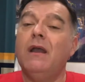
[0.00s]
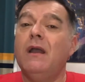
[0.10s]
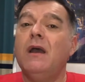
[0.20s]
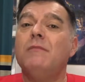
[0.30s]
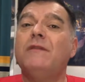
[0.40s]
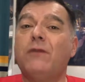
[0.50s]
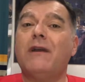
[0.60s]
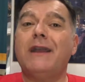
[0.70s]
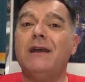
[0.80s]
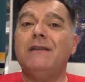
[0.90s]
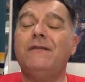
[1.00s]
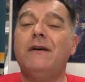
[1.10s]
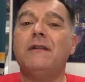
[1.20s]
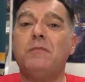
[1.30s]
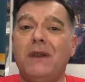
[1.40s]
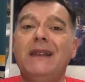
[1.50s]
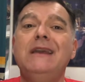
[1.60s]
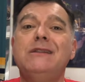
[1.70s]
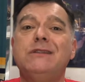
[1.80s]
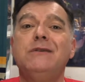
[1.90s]
Before I go any further,
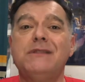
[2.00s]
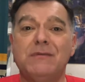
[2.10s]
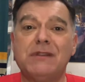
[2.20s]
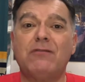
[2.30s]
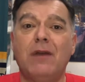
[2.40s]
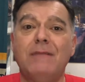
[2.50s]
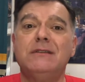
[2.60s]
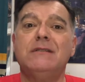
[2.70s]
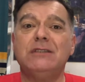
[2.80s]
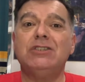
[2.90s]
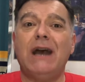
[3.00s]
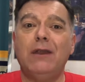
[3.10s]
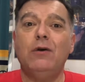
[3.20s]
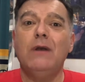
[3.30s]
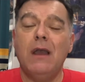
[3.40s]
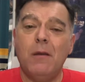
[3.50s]
please do subscribe to the channel.